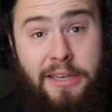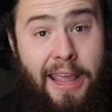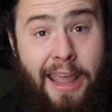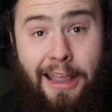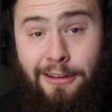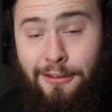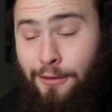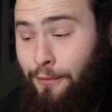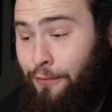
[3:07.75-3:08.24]

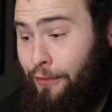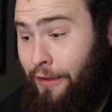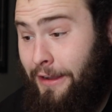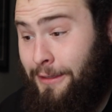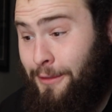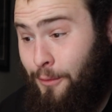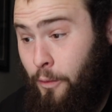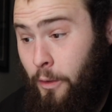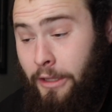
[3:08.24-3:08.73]

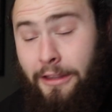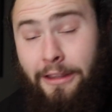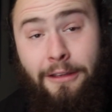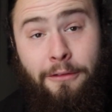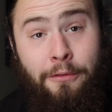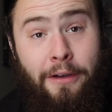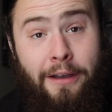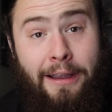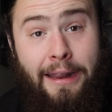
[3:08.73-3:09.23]
Taserface with the
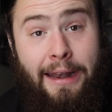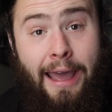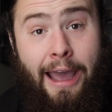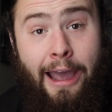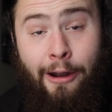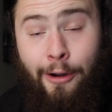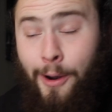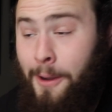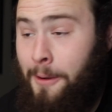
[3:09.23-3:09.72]
fucking
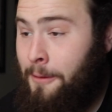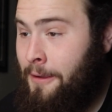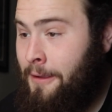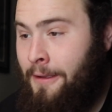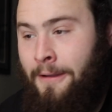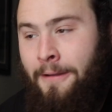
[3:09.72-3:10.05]
arrow.